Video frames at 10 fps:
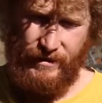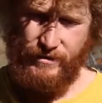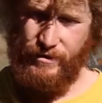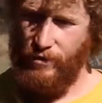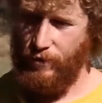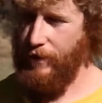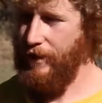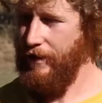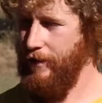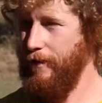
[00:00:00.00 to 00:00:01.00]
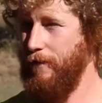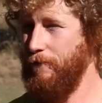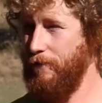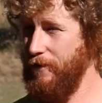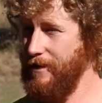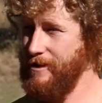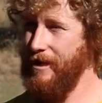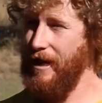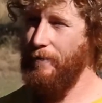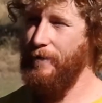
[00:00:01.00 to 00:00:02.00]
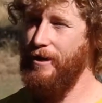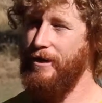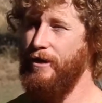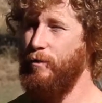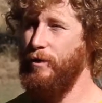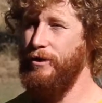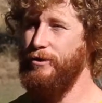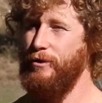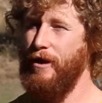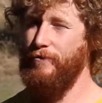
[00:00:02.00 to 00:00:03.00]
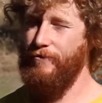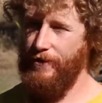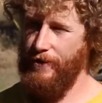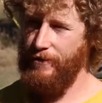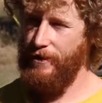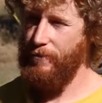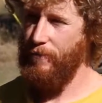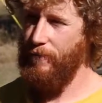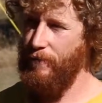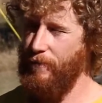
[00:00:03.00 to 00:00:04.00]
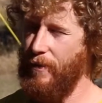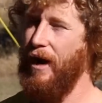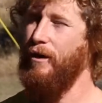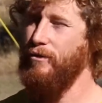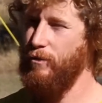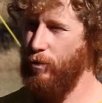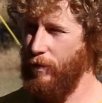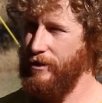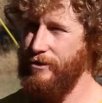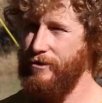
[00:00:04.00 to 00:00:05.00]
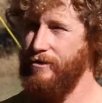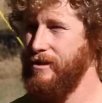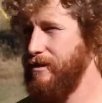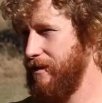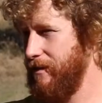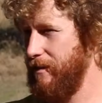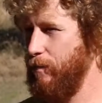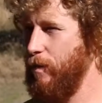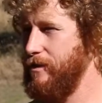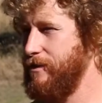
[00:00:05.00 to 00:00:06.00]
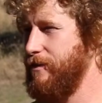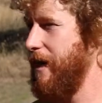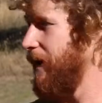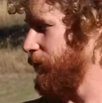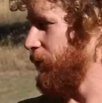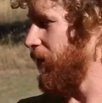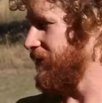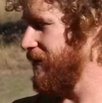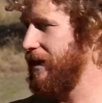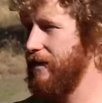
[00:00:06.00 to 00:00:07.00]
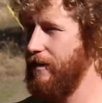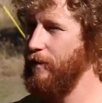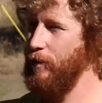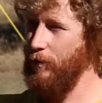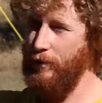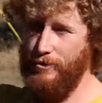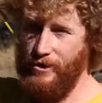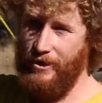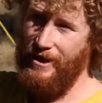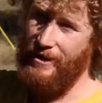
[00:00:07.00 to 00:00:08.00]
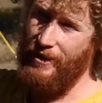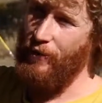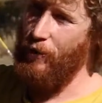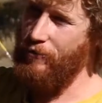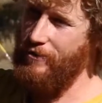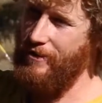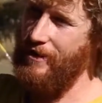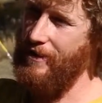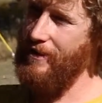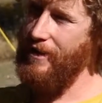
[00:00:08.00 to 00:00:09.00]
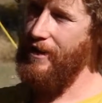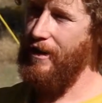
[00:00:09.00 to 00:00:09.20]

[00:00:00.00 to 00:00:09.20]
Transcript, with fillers: that. So for this climate, we do have fairly mild winters in the western half of Montana. When you start getting over to the